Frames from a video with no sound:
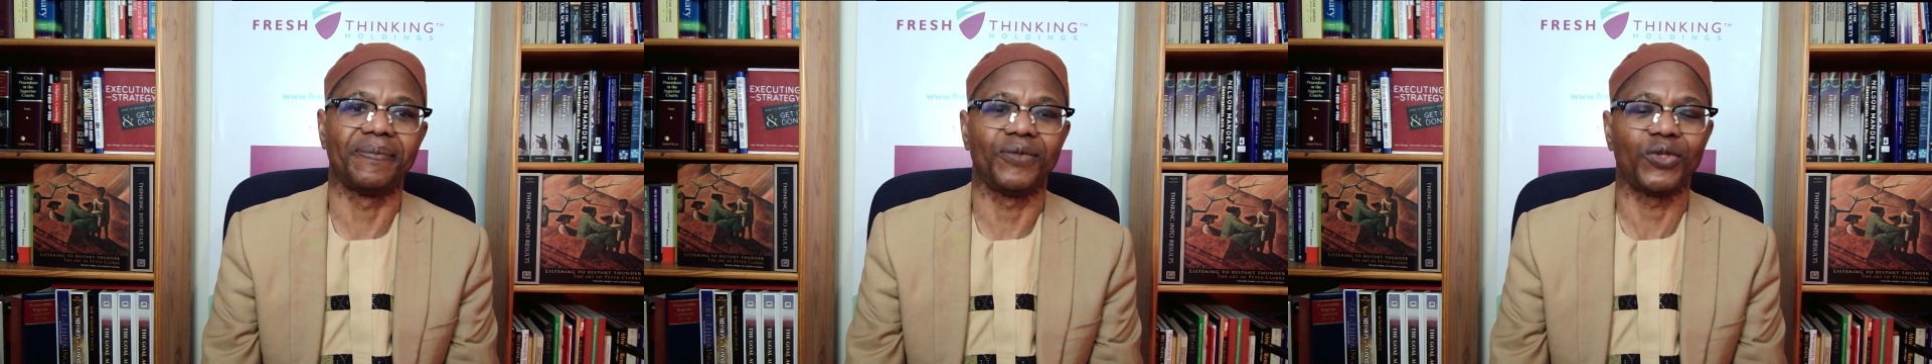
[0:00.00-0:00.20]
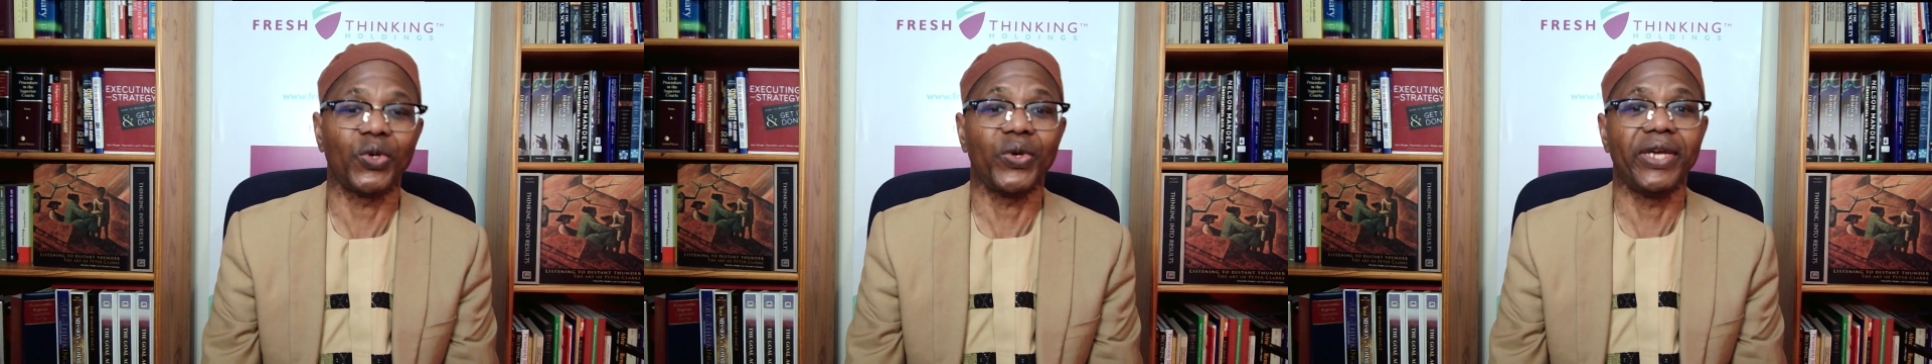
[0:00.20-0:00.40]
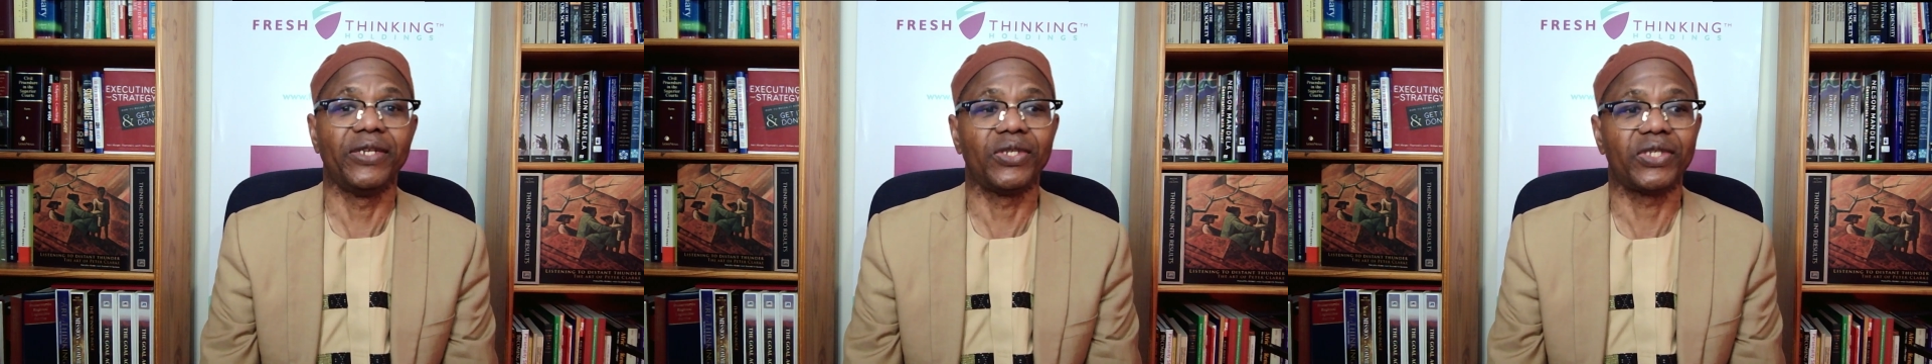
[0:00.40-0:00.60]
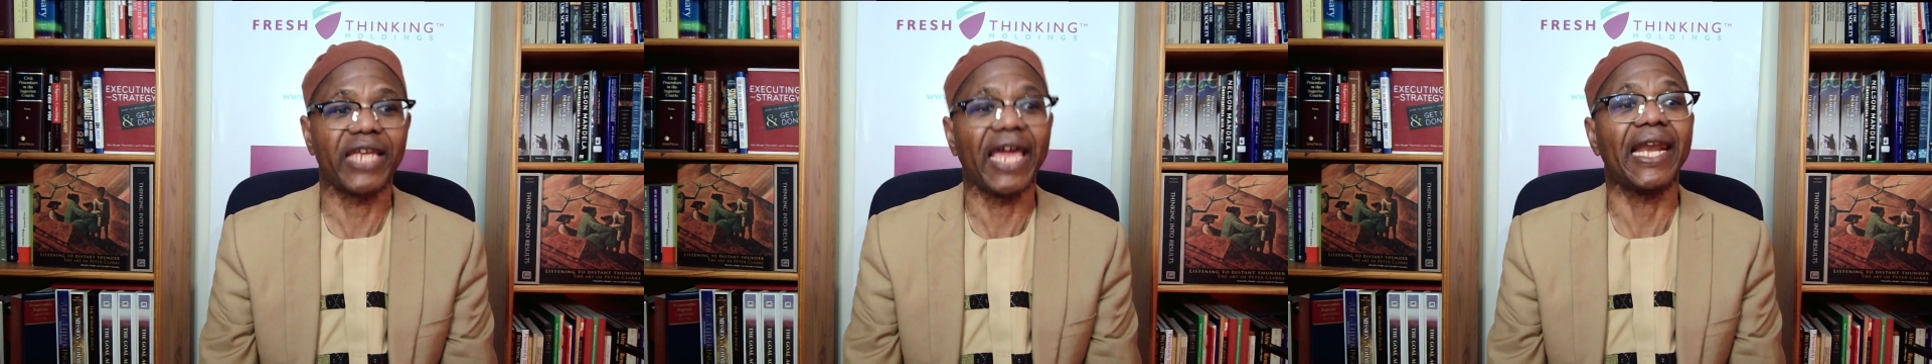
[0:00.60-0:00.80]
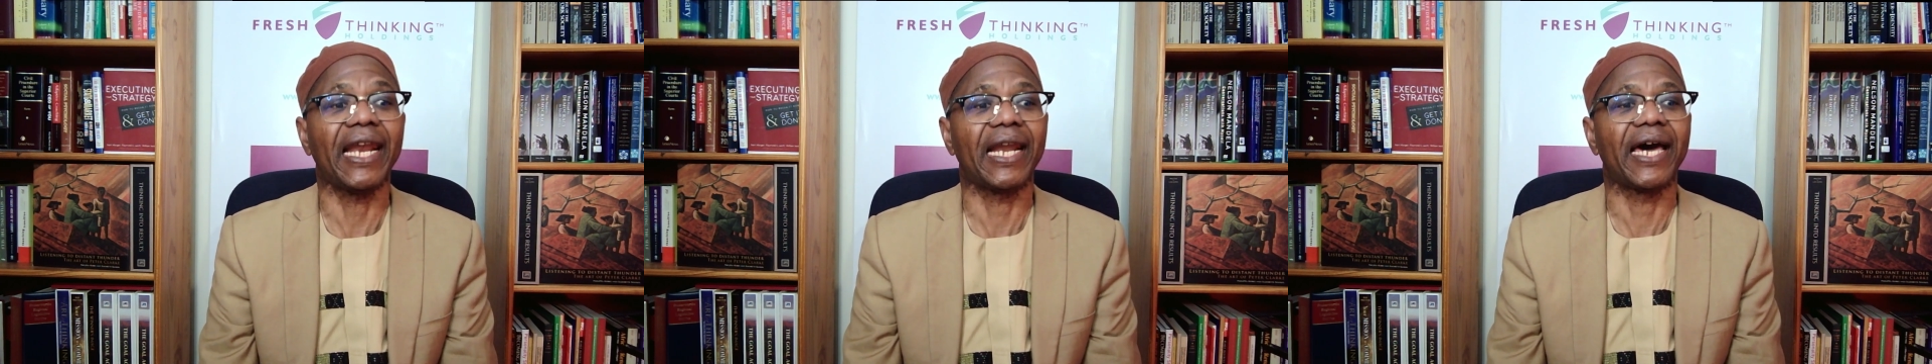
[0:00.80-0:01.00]
to
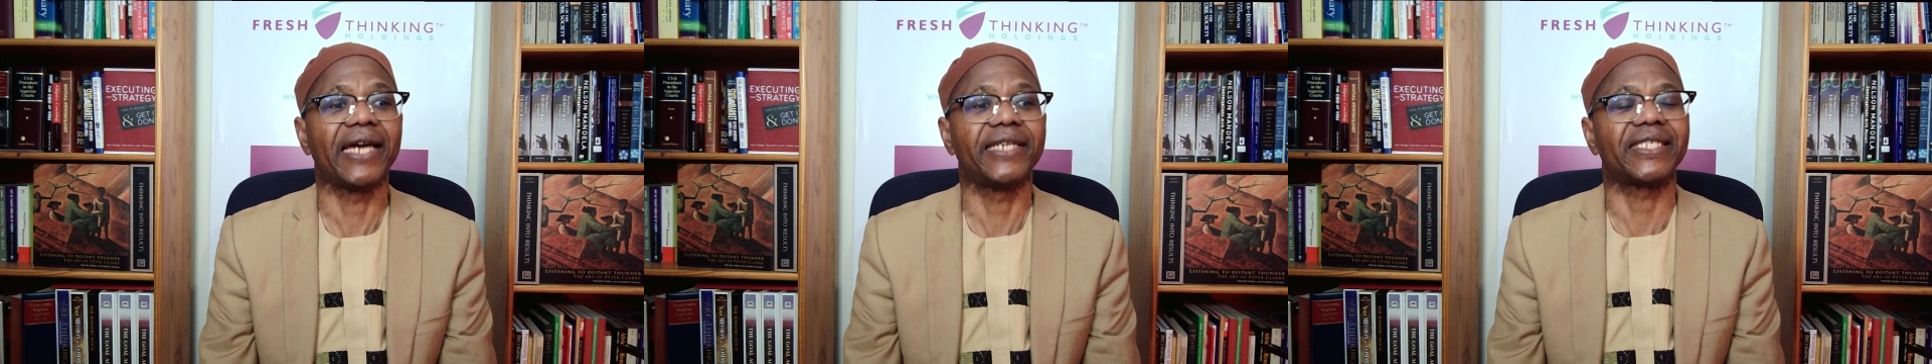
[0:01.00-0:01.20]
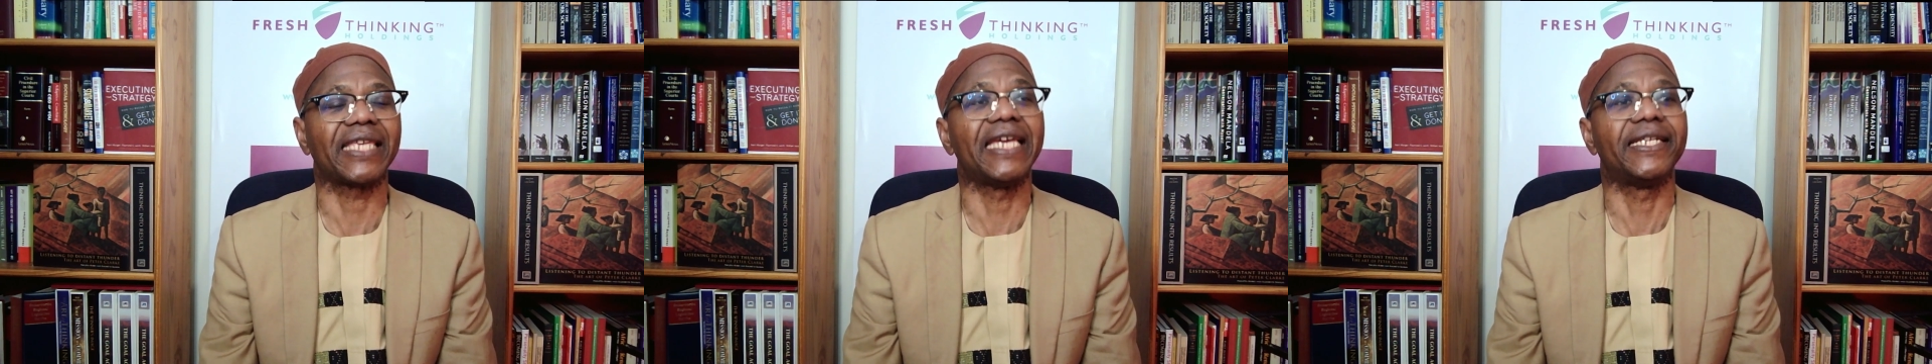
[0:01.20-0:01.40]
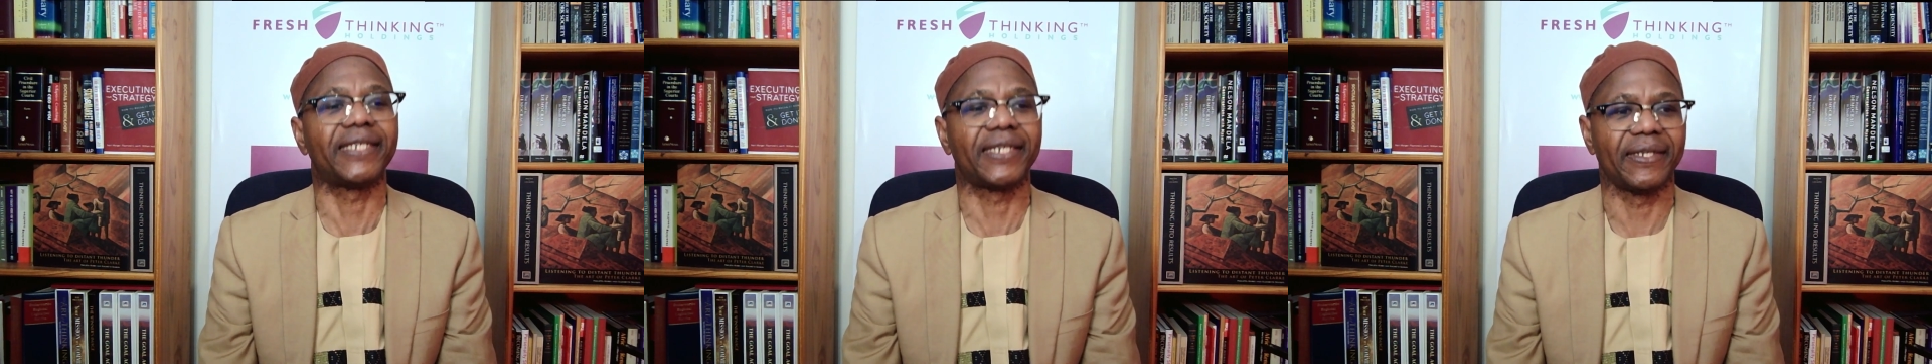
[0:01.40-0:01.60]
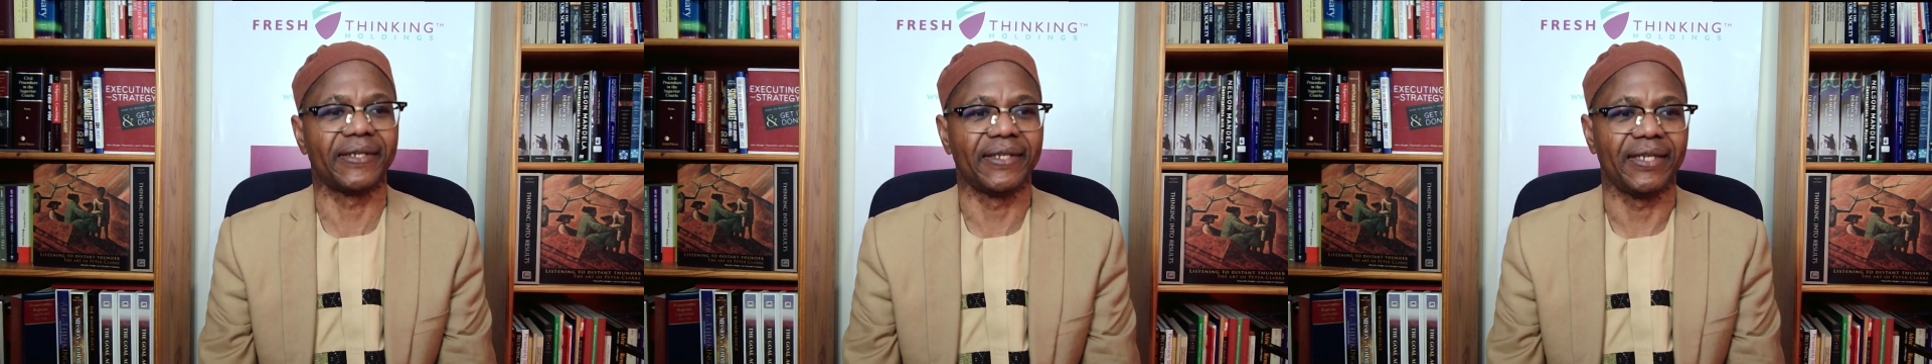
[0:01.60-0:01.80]
internalize it,